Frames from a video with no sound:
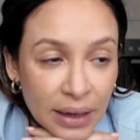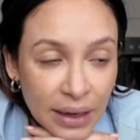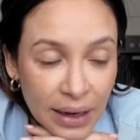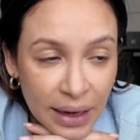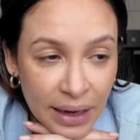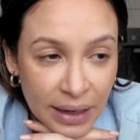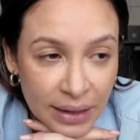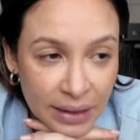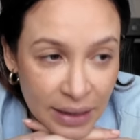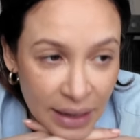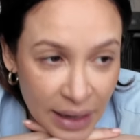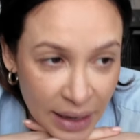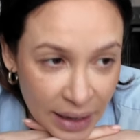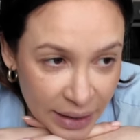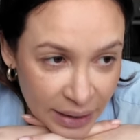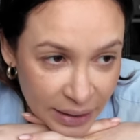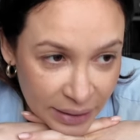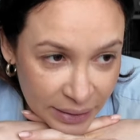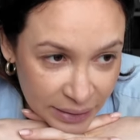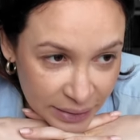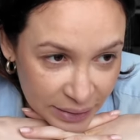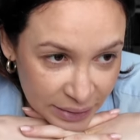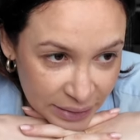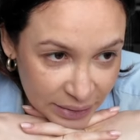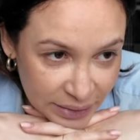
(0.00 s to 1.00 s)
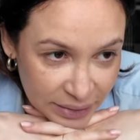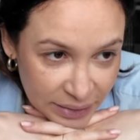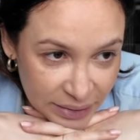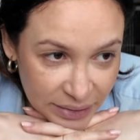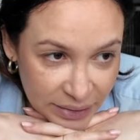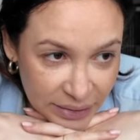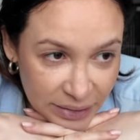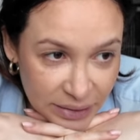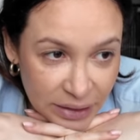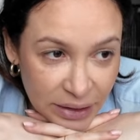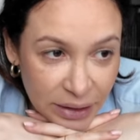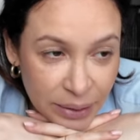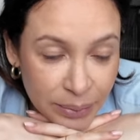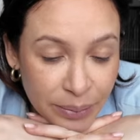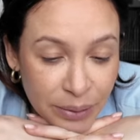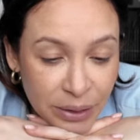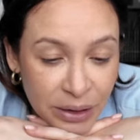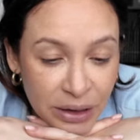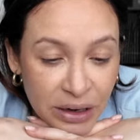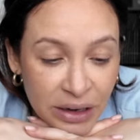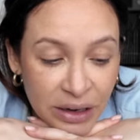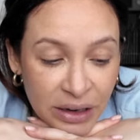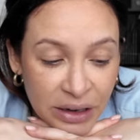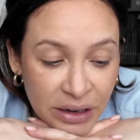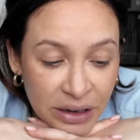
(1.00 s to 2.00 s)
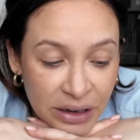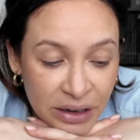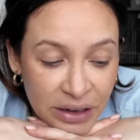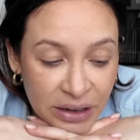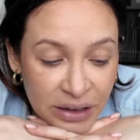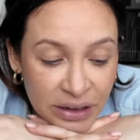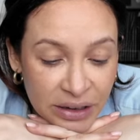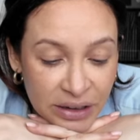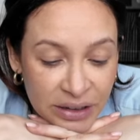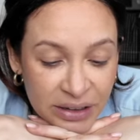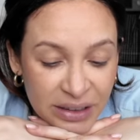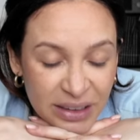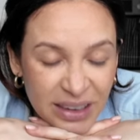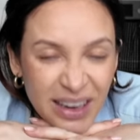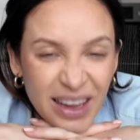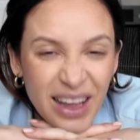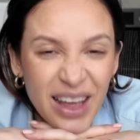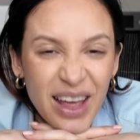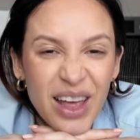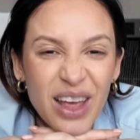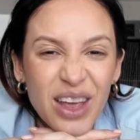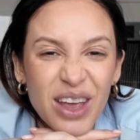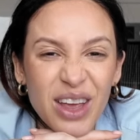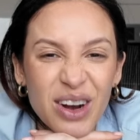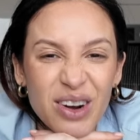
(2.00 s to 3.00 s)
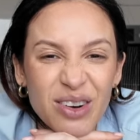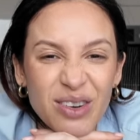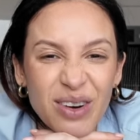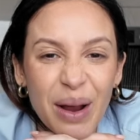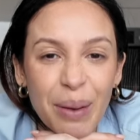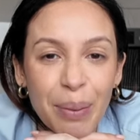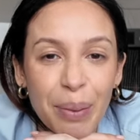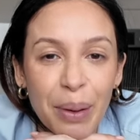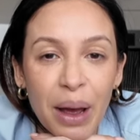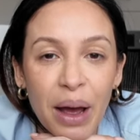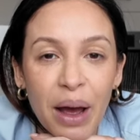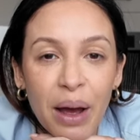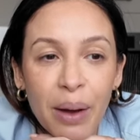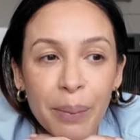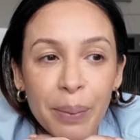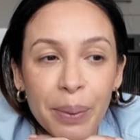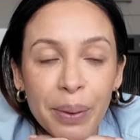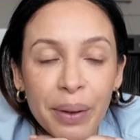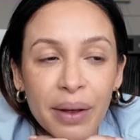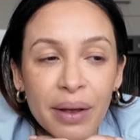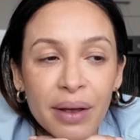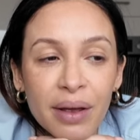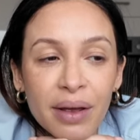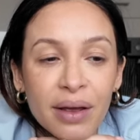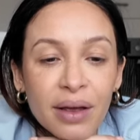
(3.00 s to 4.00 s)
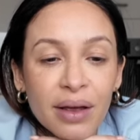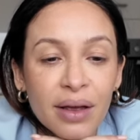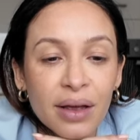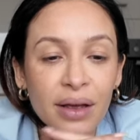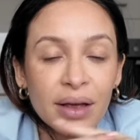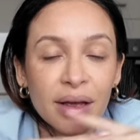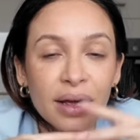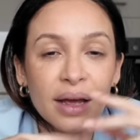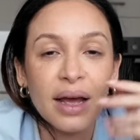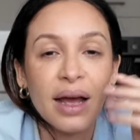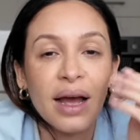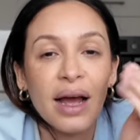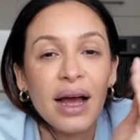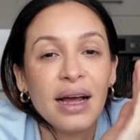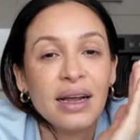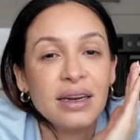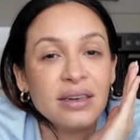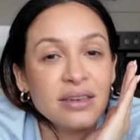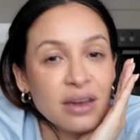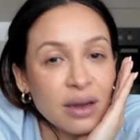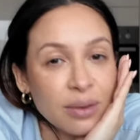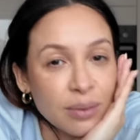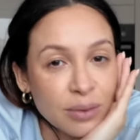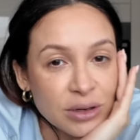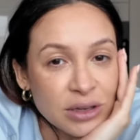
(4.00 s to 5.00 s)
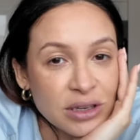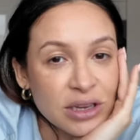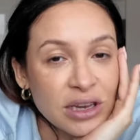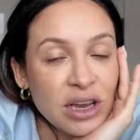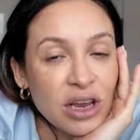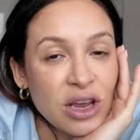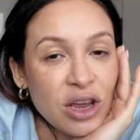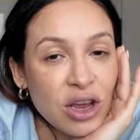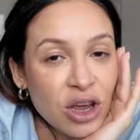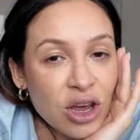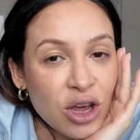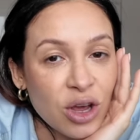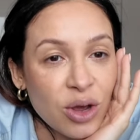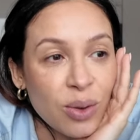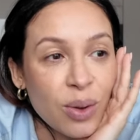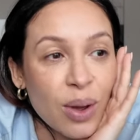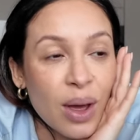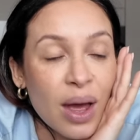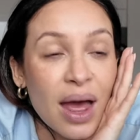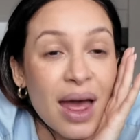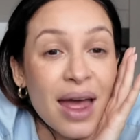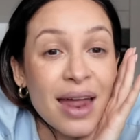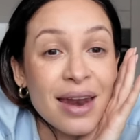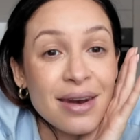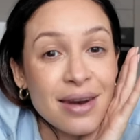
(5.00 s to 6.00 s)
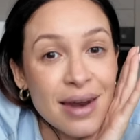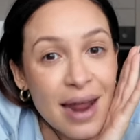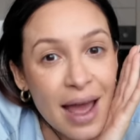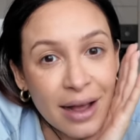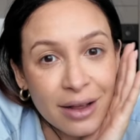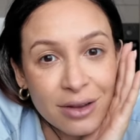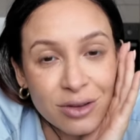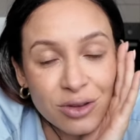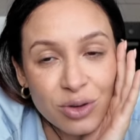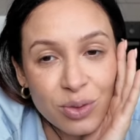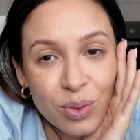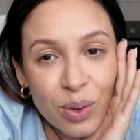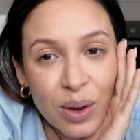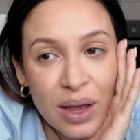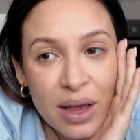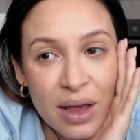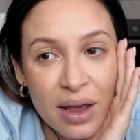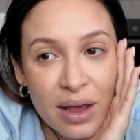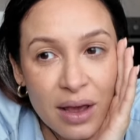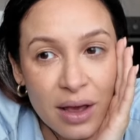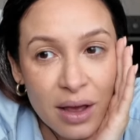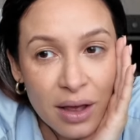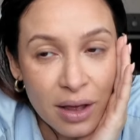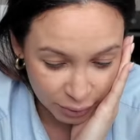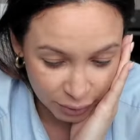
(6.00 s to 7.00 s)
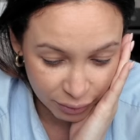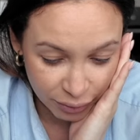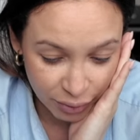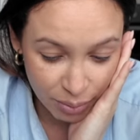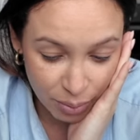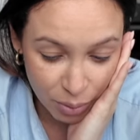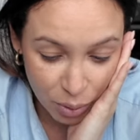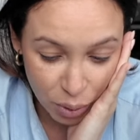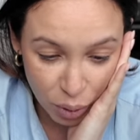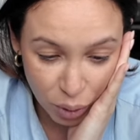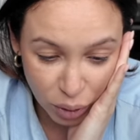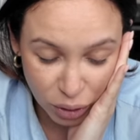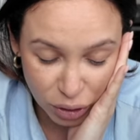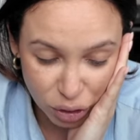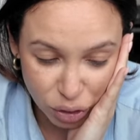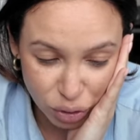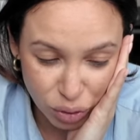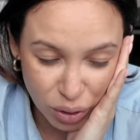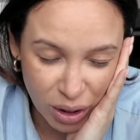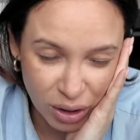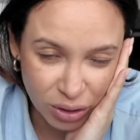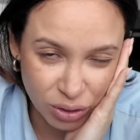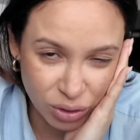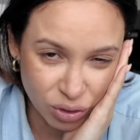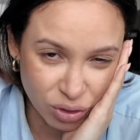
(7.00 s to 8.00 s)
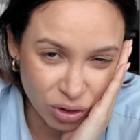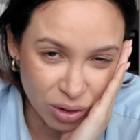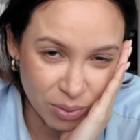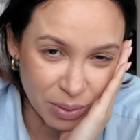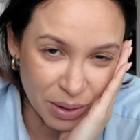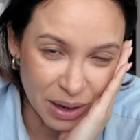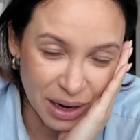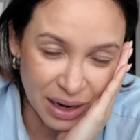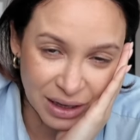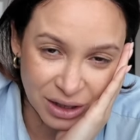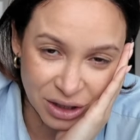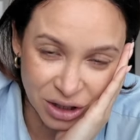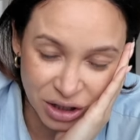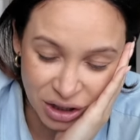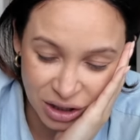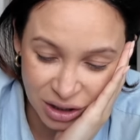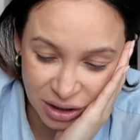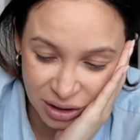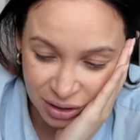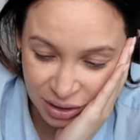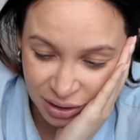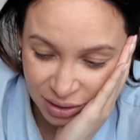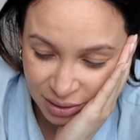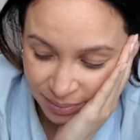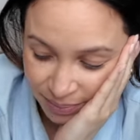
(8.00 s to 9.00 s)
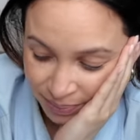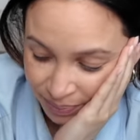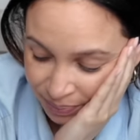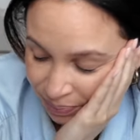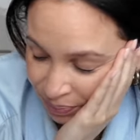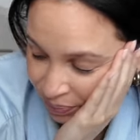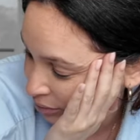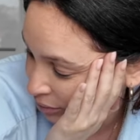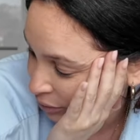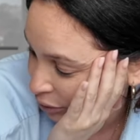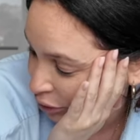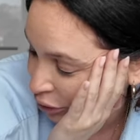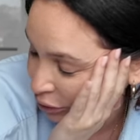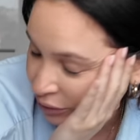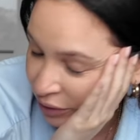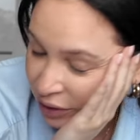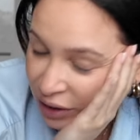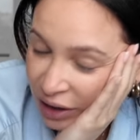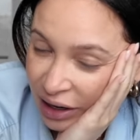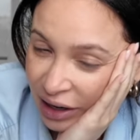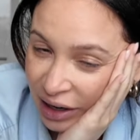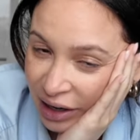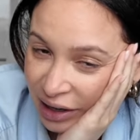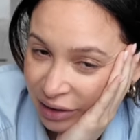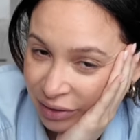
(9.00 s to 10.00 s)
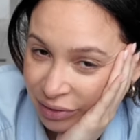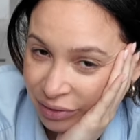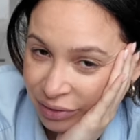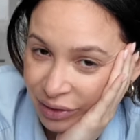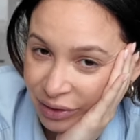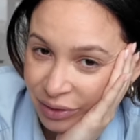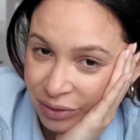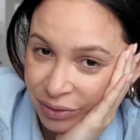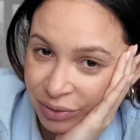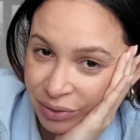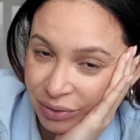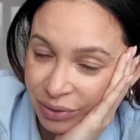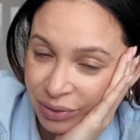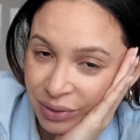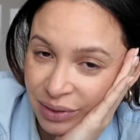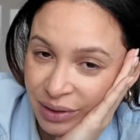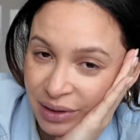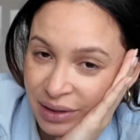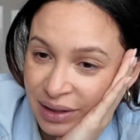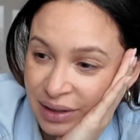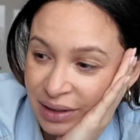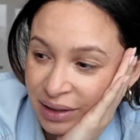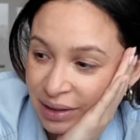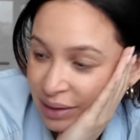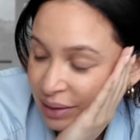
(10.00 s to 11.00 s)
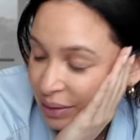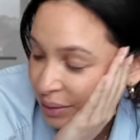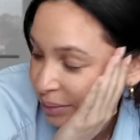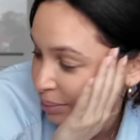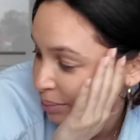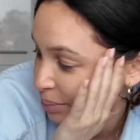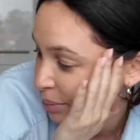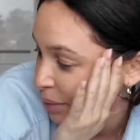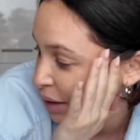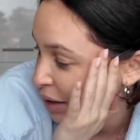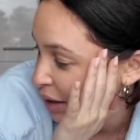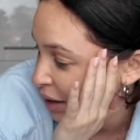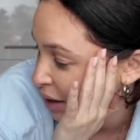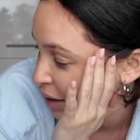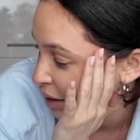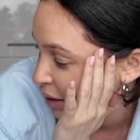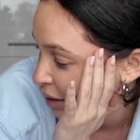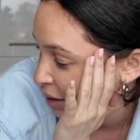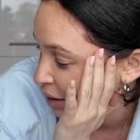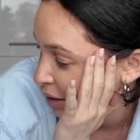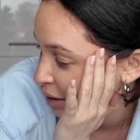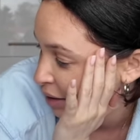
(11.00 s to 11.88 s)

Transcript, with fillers: And then I'm gonna, gonna wrap it up and I will see you next week for more trials and tribulations of the life of me,